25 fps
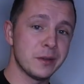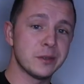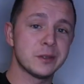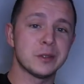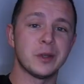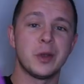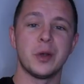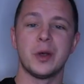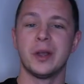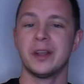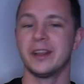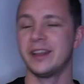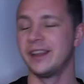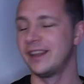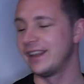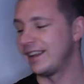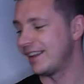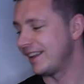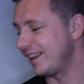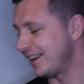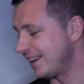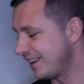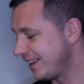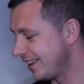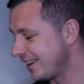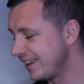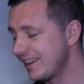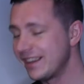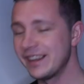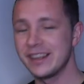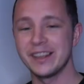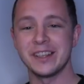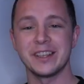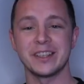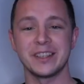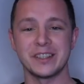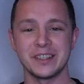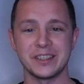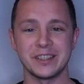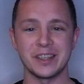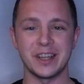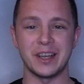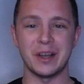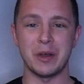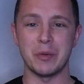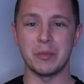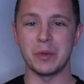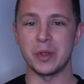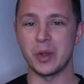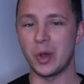So
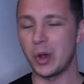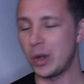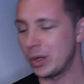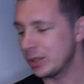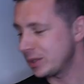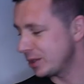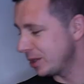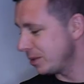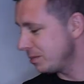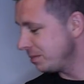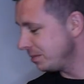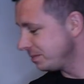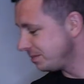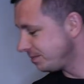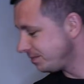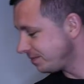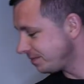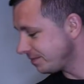that'll be awesome.